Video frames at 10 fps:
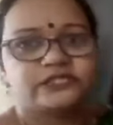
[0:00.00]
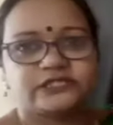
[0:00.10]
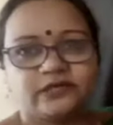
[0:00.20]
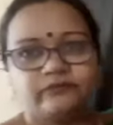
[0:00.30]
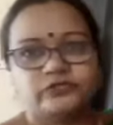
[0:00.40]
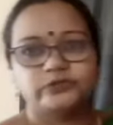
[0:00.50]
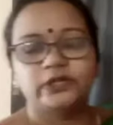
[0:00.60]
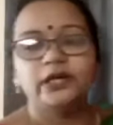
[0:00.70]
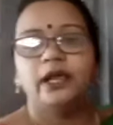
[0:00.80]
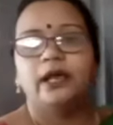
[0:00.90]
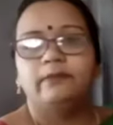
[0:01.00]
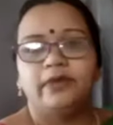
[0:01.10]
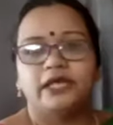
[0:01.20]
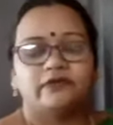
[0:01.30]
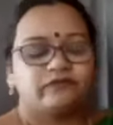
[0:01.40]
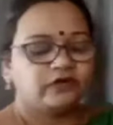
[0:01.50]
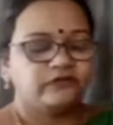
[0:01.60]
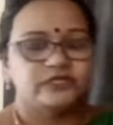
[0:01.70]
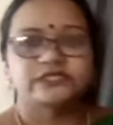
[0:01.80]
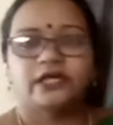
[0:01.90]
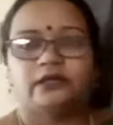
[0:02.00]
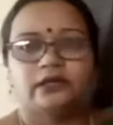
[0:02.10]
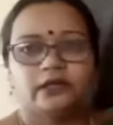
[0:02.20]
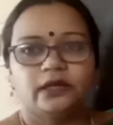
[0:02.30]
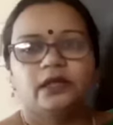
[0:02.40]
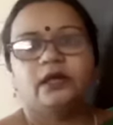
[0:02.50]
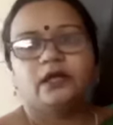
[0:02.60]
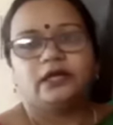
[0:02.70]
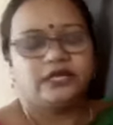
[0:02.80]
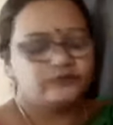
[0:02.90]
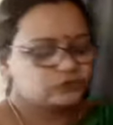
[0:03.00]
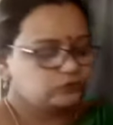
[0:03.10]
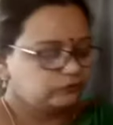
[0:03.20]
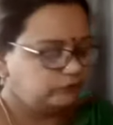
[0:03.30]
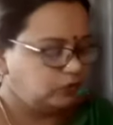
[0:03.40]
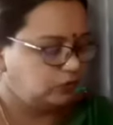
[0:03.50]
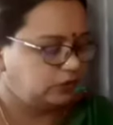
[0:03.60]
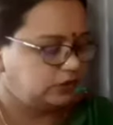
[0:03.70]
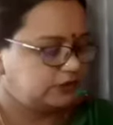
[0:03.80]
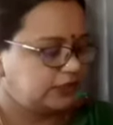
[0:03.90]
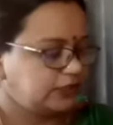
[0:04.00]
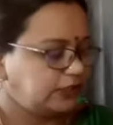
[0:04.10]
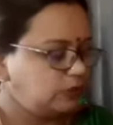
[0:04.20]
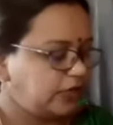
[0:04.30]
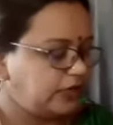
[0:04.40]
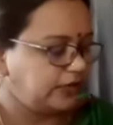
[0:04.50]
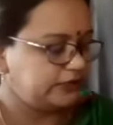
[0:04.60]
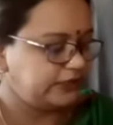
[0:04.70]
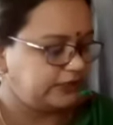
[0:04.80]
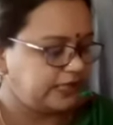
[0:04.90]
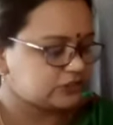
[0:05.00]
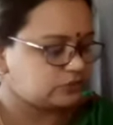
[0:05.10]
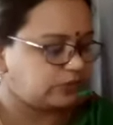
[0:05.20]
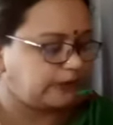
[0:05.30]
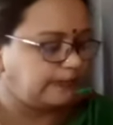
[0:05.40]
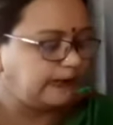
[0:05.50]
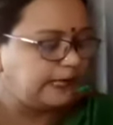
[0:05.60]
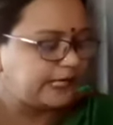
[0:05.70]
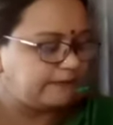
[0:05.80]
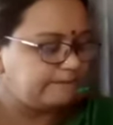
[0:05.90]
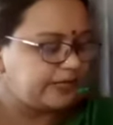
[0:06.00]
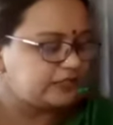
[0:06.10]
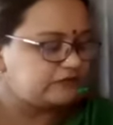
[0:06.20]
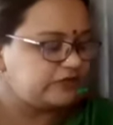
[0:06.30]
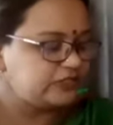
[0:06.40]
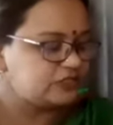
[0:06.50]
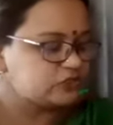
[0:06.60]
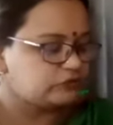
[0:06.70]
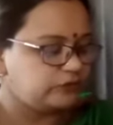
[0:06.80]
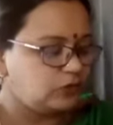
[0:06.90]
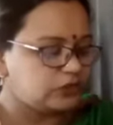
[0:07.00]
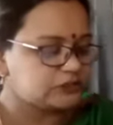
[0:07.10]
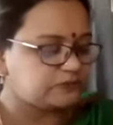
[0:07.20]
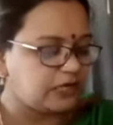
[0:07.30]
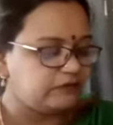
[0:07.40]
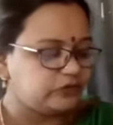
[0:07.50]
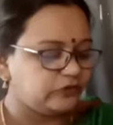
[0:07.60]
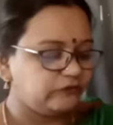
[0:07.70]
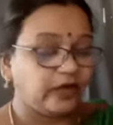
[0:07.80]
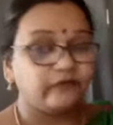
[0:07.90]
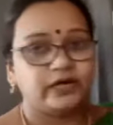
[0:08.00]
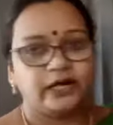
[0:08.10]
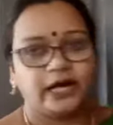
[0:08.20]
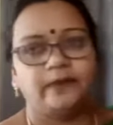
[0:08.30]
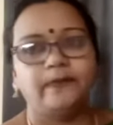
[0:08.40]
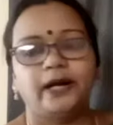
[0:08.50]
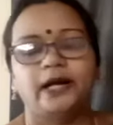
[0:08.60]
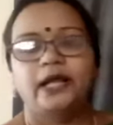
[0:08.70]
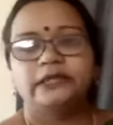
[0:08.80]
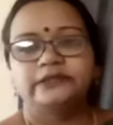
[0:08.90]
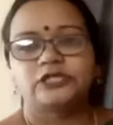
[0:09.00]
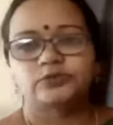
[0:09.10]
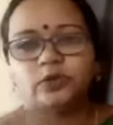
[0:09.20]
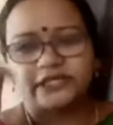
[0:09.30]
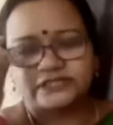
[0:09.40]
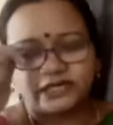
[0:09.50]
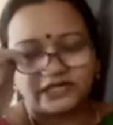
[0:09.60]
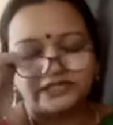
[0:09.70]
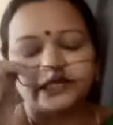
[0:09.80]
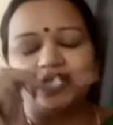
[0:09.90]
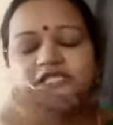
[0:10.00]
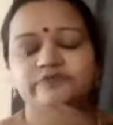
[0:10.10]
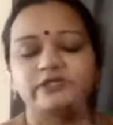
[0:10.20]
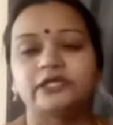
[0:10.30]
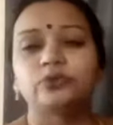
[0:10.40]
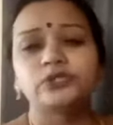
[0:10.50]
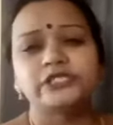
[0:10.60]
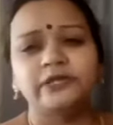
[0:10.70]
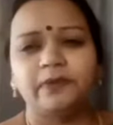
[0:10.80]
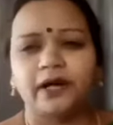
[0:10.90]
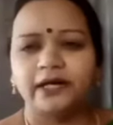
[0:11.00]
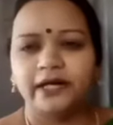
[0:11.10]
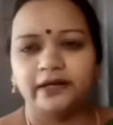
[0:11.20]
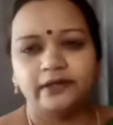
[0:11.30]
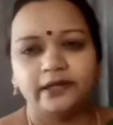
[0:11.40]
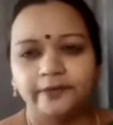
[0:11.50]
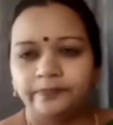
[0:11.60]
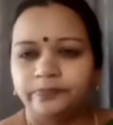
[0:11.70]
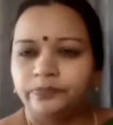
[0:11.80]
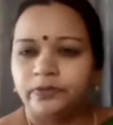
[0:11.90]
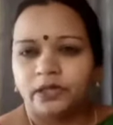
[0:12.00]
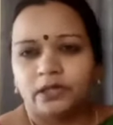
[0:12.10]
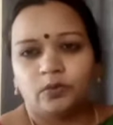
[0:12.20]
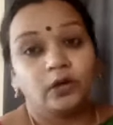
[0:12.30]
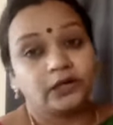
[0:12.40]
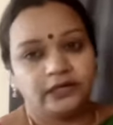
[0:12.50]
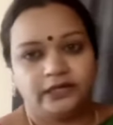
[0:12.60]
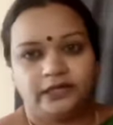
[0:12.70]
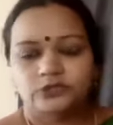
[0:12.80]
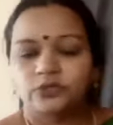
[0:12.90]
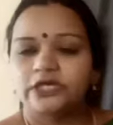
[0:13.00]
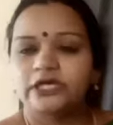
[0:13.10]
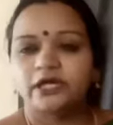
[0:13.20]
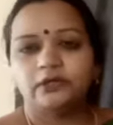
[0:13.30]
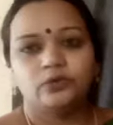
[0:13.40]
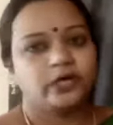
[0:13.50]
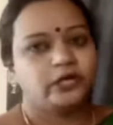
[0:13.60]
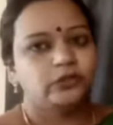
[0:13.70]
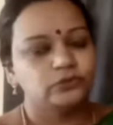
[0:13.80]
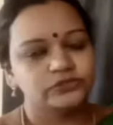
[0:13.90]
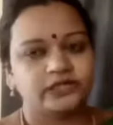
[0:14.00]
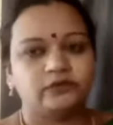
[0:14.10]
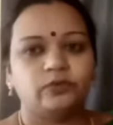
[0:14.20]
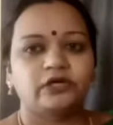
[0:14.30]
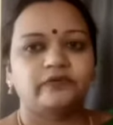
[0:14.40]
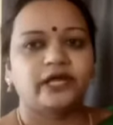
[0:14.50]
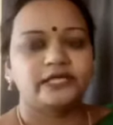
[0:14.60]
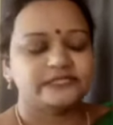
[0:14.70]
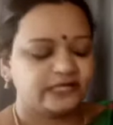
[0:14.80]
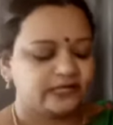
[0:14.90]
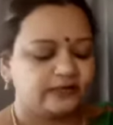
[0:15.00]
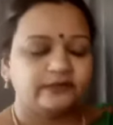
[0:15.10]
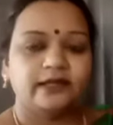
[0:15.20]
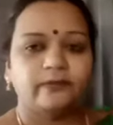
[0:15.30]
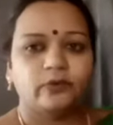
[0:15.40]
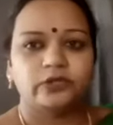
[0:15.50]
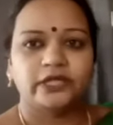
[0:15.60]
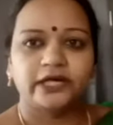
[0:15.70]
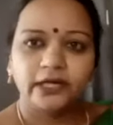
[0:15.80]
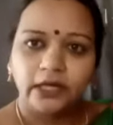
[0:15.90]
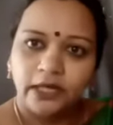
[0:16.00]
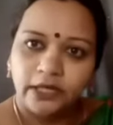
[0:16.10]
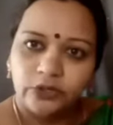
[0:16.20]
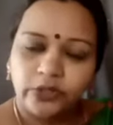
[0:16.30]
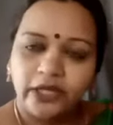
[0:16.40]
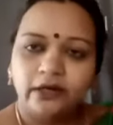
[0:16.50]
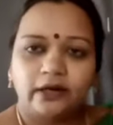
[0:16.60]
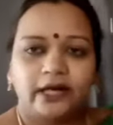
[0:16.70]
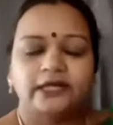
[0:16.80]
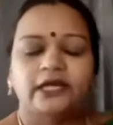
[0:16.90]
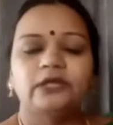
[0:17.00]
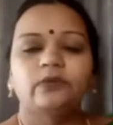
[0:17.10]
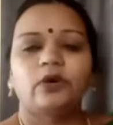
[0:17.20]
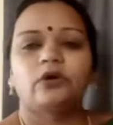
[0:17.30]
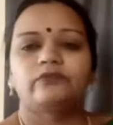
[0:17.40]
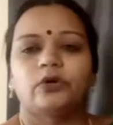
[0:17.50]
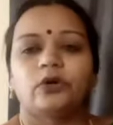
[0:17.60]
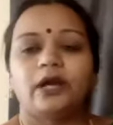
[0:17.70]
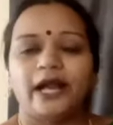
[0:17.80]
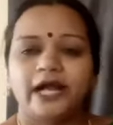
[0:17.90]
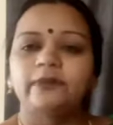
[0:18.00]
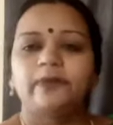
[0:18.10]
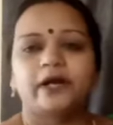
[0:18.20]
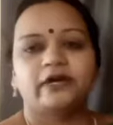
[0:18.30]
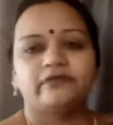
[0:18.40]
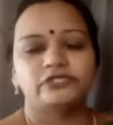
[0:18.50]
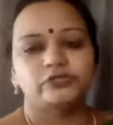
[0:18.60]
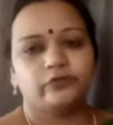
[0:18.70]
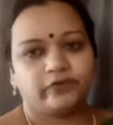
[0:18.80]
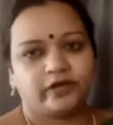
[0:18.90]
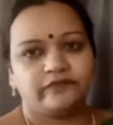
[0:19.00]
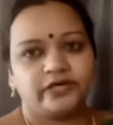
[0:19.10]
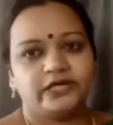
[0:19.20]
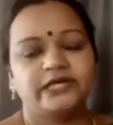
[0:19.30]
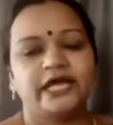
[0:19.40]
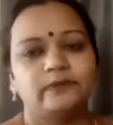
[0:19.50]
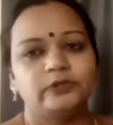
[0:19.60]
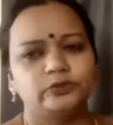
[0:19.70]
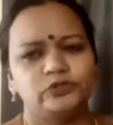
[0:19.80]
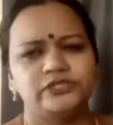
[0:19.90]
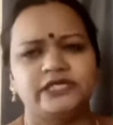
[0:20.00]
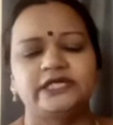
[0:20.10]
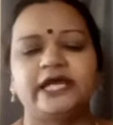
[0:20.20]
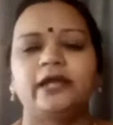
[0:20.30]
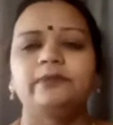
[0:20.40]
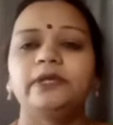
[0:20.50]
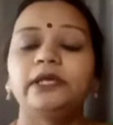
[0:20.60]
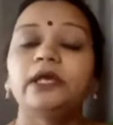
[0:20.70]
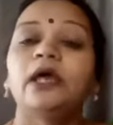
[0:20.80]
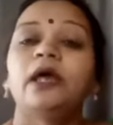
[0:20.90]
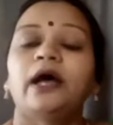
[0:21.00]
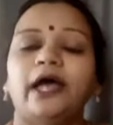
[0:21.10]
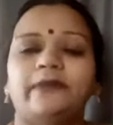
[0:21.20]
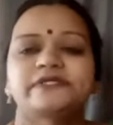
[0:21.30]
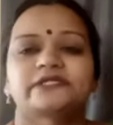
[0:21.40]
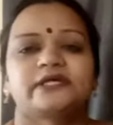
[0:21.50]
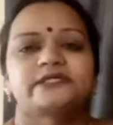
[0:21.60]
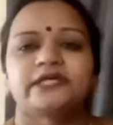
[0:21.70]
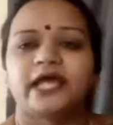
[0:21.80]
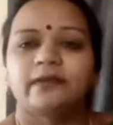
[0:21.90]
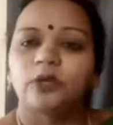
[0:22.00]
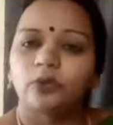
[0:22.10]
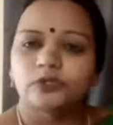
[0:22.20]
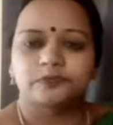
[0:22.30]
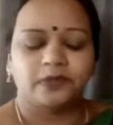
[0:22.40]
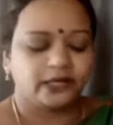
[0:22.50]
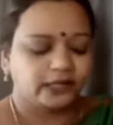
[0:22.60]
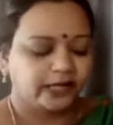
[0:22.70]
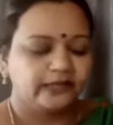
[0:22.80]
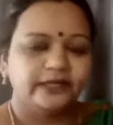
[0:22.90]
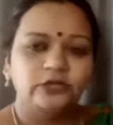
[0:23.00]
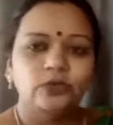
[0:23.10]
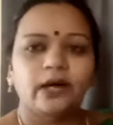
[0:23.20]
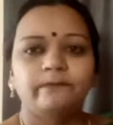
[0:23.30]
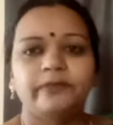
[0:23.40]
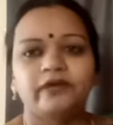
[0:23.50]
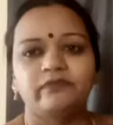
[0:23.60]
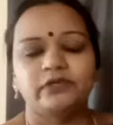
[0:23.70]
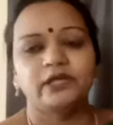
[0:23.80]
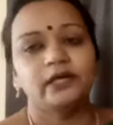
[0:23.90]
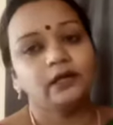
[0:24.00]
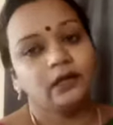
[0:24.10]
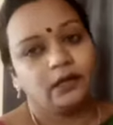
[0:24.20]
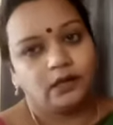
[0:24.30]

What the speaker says: stem, which will make the flowers and the leaves to float. That you can write there. Next one, compare the features of a lotus plant with your favorite land plant. That's what I started the class with, the tulsi plant and the water lily. So here you can use that, whatever I said about that. You can write any one of your land plant which is your favorite. It can be tulsi, it can be hibiscus, it can be rose plant, and then you compare with the